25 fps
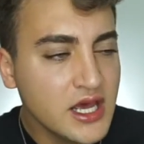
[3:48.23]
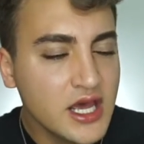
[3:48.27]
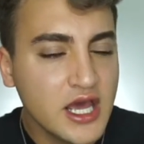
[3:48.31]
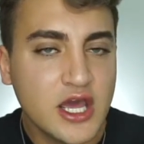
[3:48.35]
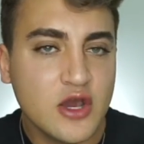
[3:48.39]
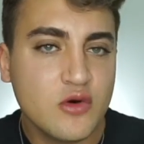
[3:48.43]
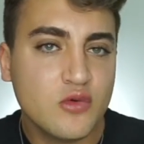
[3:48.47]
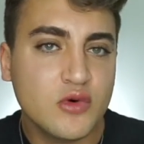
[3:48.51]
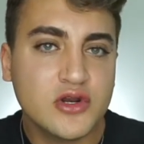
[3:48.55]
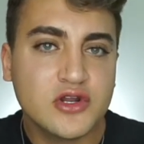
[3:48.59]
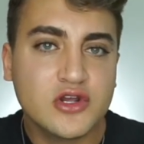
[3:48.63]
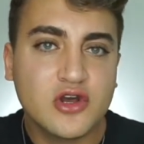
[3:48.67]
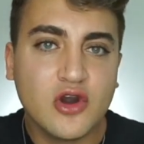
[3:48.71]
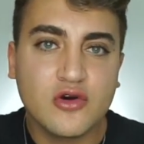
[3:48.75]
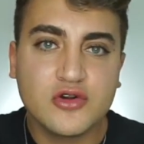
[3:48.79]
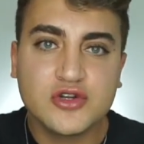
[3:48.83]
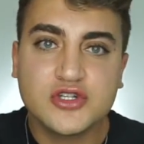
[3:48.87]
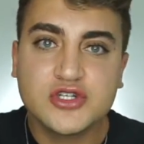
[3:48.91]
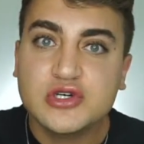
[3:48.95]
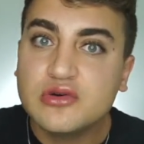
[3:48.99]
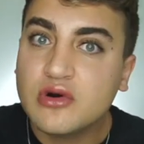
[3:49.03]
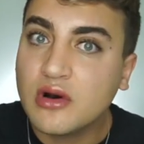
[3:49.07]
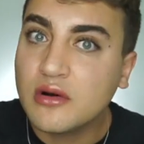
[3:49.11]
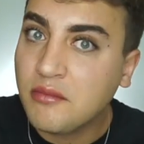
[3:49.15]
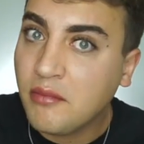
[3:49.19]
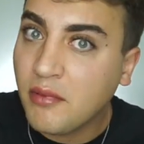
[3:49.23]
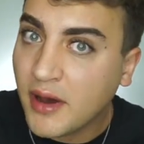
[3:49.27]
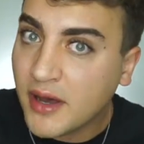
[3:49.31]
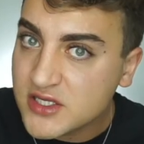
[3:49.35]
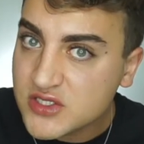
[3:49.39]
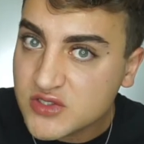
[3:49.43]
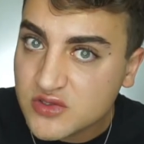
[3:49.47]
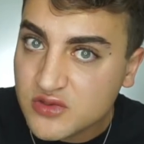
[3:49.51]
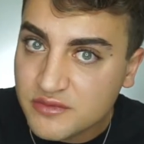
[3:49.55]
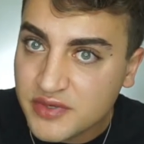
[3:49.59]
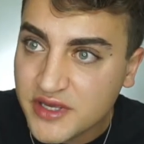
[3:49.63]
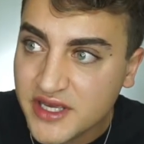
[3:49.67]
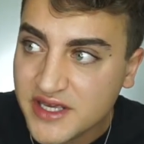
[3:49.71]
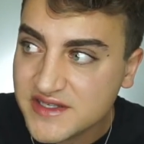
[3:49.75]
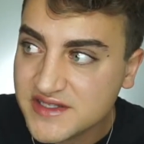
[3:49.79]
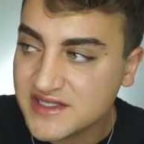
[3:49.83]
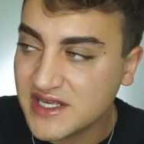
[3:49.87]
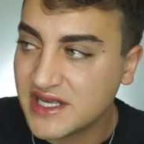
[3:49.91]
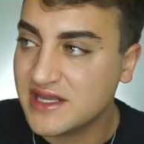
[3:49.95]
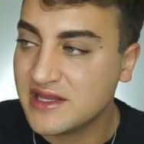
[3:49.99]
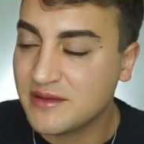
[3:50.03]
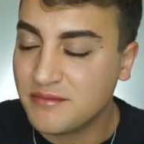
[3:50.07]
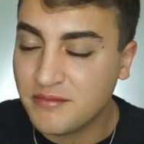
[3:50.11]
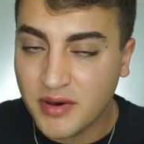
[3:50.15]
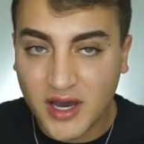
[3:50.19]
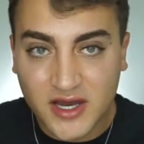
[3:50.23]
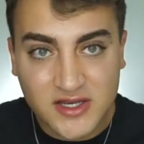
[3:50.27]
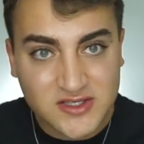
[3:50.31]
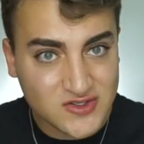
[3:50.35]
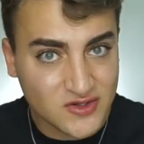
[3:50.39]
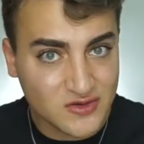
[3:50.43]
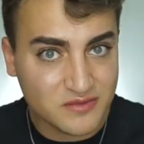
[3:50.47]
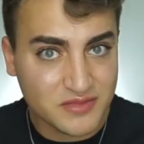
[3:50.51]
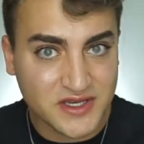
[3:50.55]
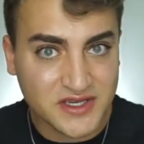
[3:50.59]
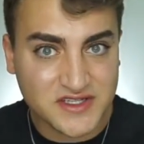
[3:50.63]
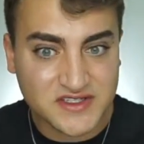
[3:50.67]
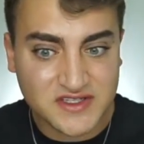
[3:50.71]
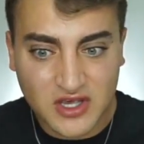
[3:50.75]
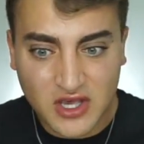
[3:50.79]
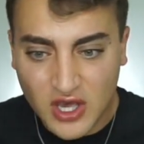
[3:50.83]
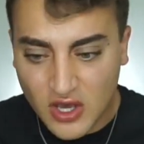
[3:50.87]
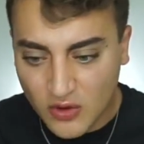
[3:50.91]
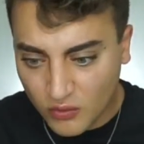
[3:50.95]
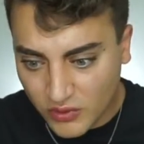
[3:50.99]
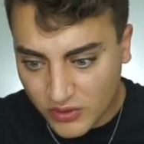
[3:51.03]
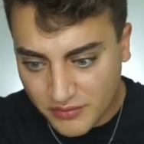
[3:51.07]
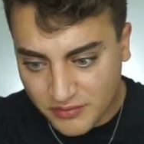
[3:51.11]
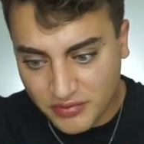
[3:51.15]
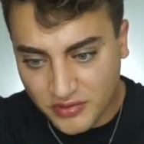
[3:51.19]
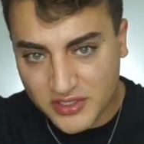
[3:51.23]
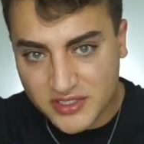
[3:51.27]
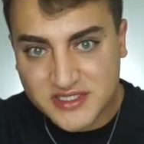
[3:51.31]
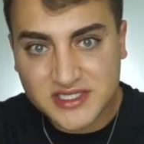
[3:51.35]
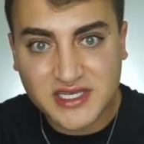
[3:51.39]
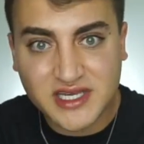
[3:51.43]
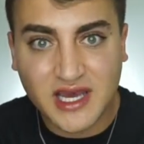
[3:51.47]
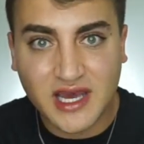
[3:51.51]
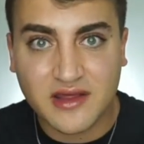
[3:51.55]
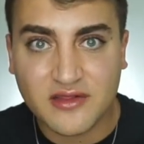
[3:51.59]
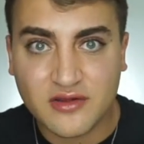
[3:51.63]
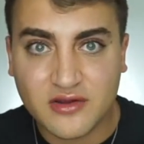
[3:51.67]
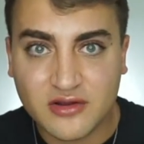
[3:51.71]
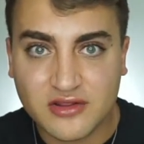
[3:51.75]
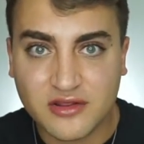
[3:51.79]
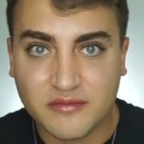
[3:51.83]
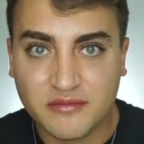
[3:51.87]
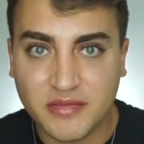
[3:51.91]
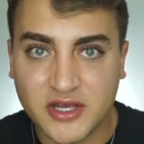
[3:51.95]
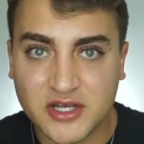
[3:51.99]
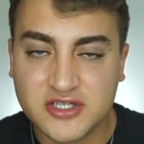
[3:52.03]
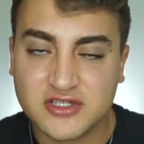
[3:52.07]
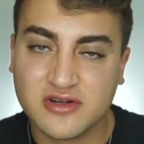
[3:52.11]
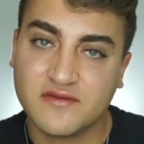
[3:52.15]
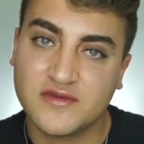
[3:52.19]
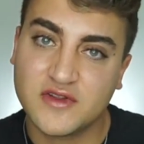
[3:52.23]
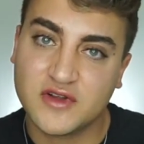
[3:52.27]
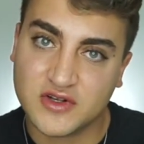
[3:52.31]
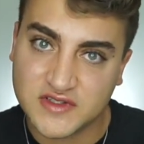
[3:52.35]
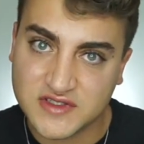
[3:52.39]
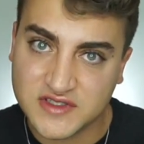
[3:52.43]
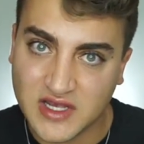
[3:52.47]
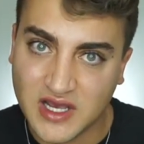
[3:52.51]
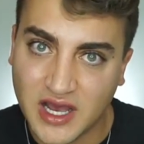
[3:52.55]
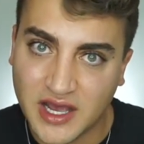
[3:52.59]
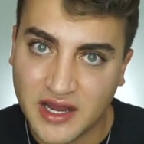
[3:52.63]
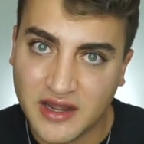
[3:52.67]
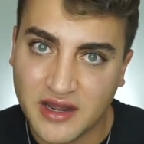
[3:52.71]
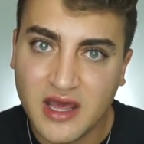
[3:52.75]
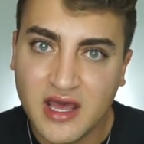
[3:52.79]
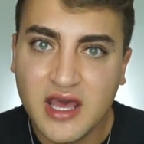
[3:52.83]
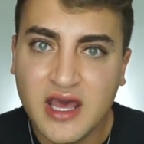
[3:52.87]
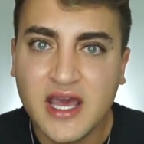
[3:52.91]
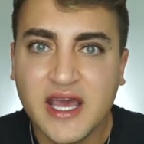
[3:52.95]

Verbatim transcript: It would go to a puzzle piece and the puzzle piece would put together the picture of their son.